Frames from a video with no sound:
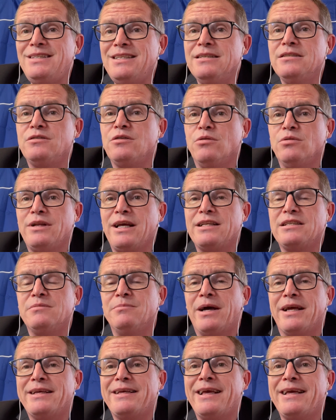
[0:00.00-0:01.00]
So that's
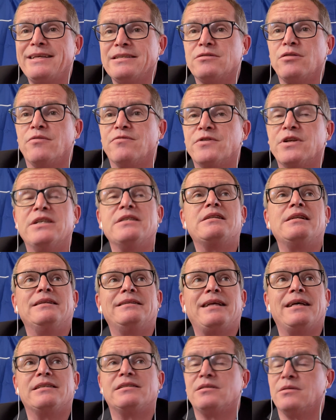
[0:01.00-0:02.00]
my case. Obviously,
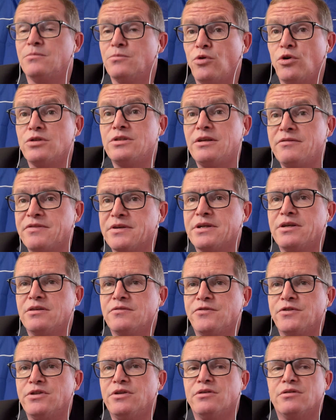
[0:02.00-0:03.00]
that's more difficult
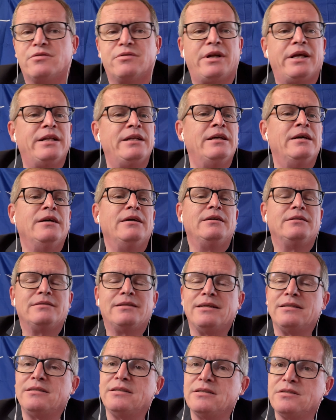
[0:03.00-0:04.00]
for Ukraine.
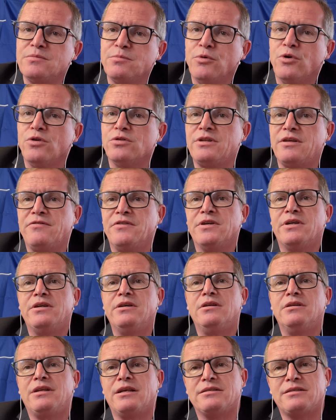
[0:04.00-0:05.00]
That is more
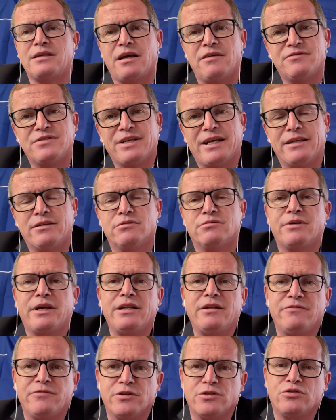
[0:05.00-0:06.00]
difficult, as I've said
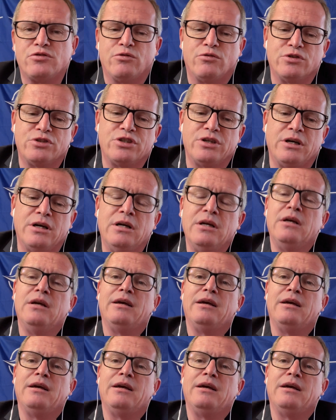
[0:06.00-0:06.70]
already, for Georgia.